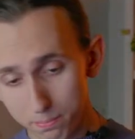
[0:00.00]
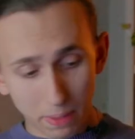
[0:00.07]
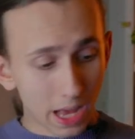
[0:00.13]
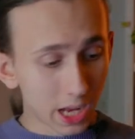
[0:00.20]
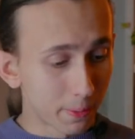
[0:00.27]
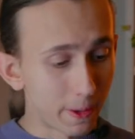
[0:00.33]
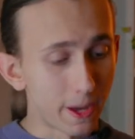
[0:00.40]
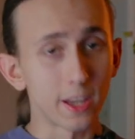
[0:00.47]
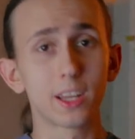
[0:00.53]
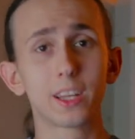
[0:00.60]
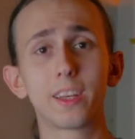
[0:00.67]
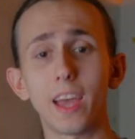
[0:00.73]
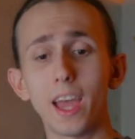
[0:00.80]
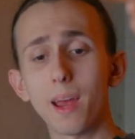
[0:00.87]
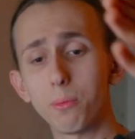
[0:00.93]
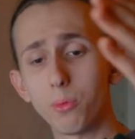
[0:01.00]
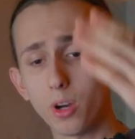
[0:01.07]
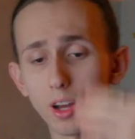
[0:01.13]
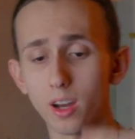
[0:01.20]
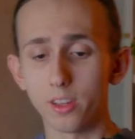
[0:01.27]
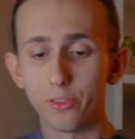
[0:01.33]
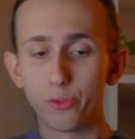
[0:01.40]
backpack,
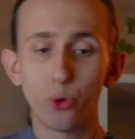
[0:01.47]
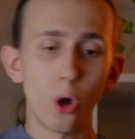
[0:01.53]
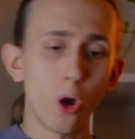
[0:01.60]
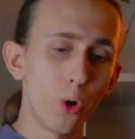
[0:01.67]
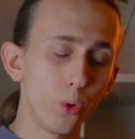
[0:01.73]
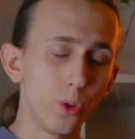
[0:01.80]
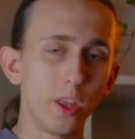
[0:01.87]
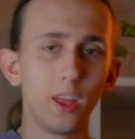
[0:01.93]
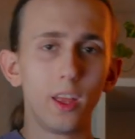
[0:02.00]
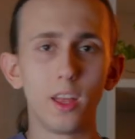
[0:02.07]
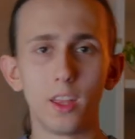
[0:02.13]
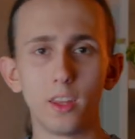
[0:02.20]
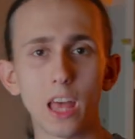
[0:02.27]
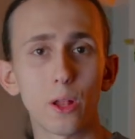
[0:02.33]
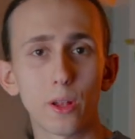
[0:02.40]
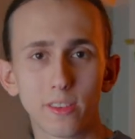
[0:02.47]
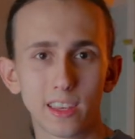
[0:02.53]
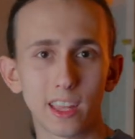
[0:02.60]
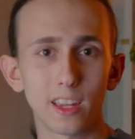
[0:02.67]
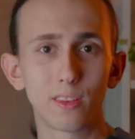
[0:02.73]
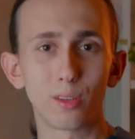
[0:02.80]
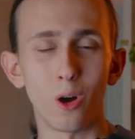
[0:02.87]
camera, drone. Now let's
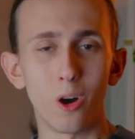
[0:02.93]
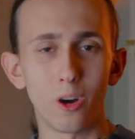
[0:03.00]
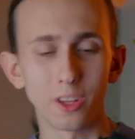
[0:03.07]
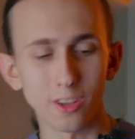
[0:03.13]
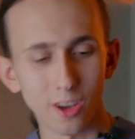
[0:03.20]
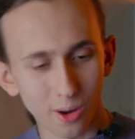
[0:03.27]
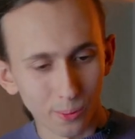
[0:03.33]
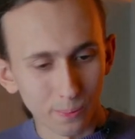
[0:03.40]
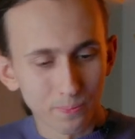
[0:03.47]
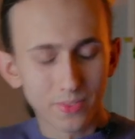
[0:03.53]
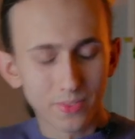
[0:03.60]
get into audio.